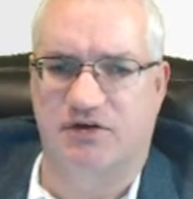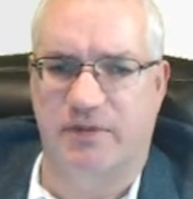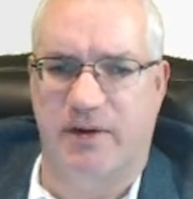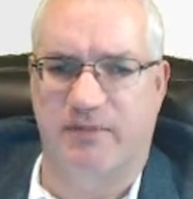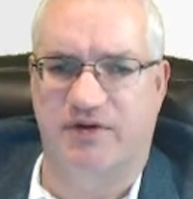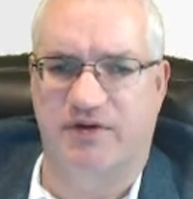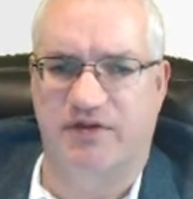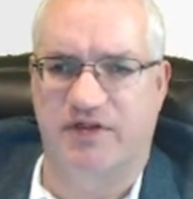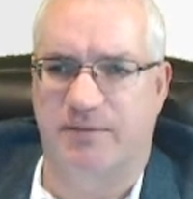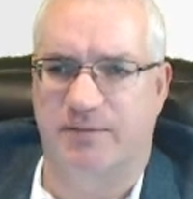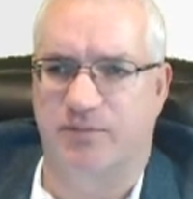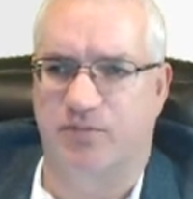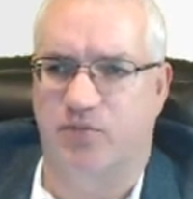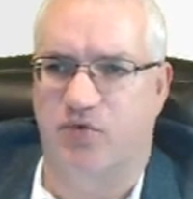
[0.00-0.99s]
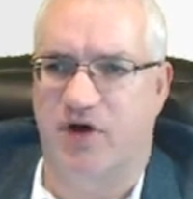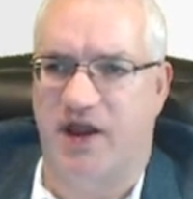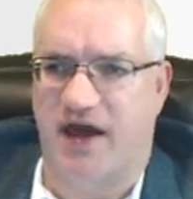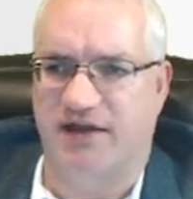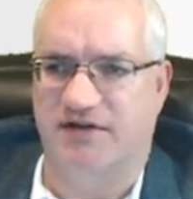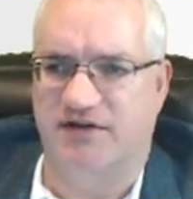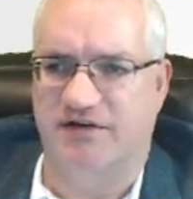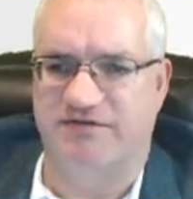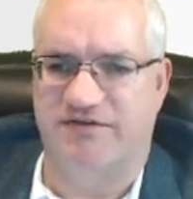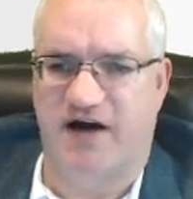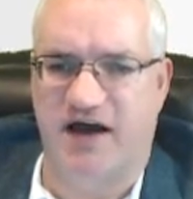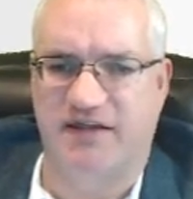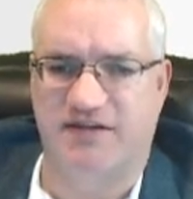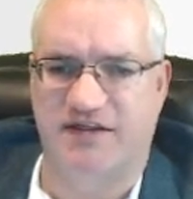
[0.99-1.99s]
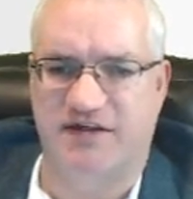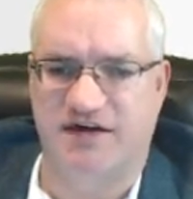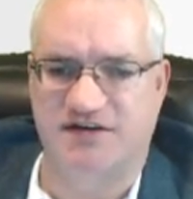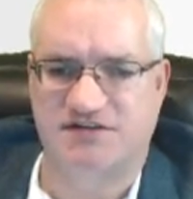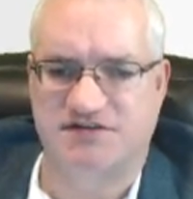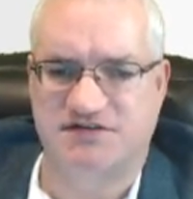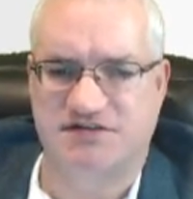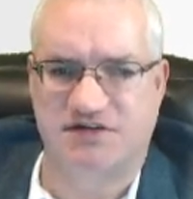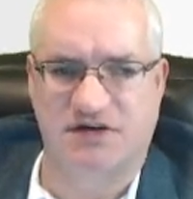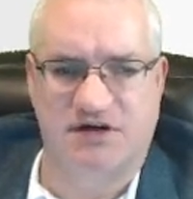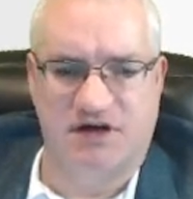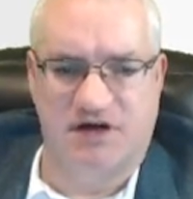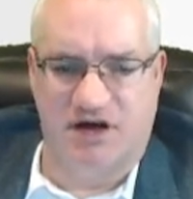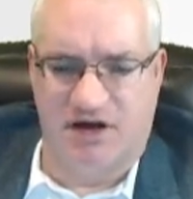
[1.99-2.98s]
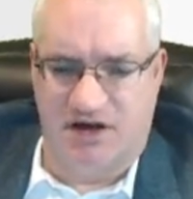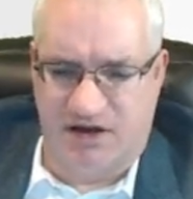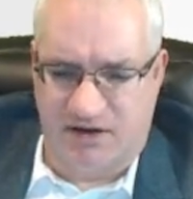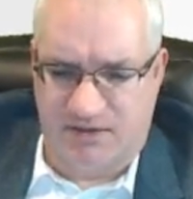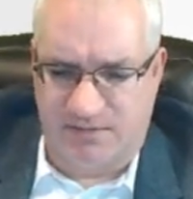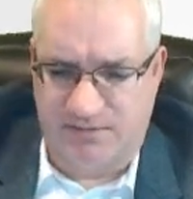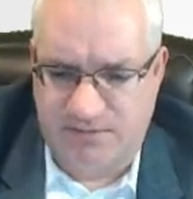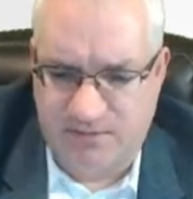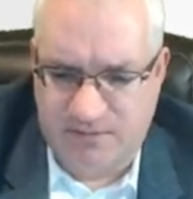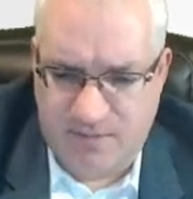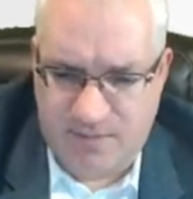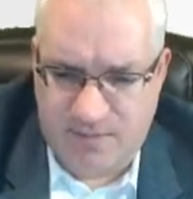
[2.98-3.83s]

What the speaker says: remember when I defined this, and